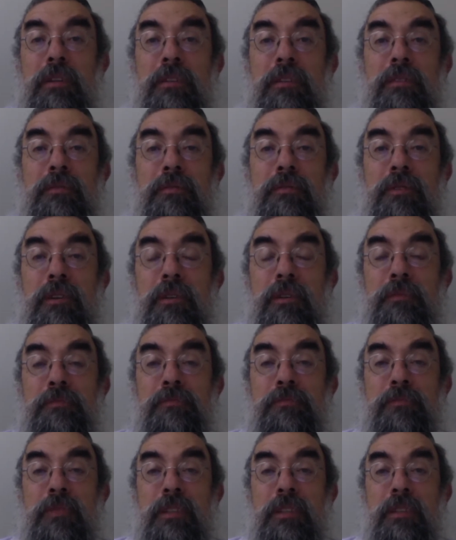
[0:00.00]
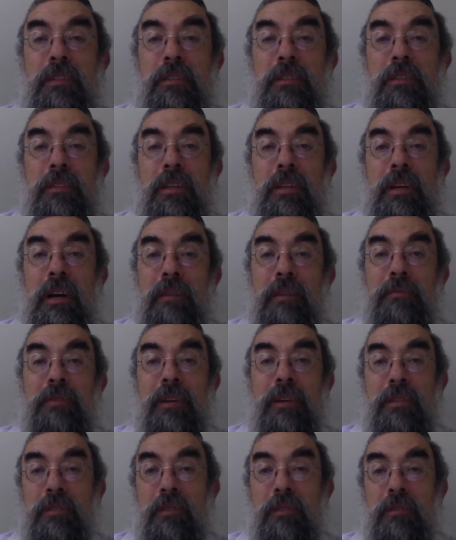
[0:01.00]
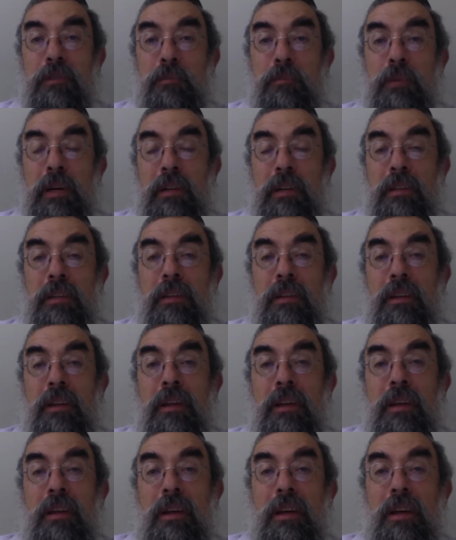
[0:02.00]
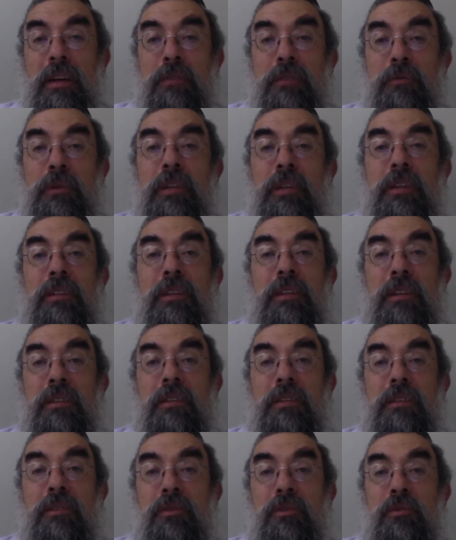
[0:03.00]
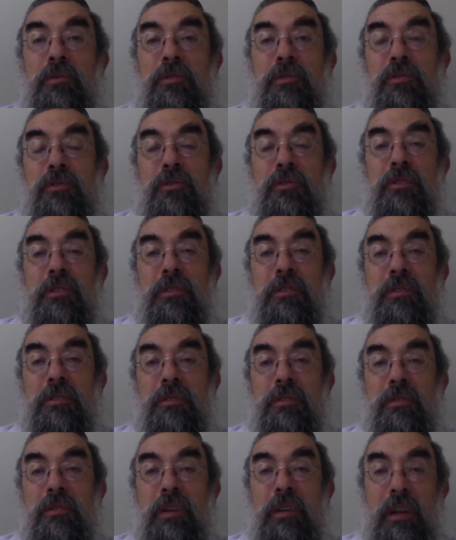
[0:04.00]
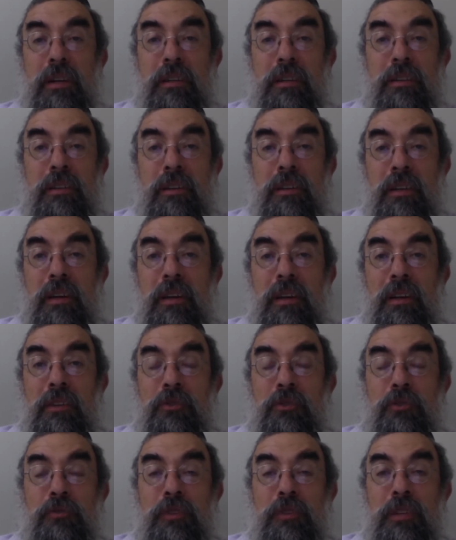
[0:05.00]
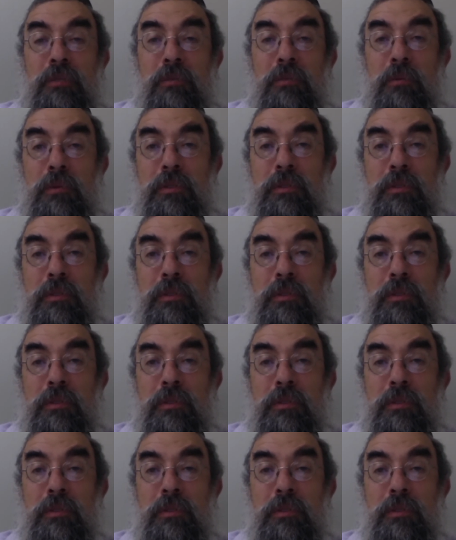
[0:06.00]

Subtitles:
being liberated from the confines of his body and reconnecting to its source, to God.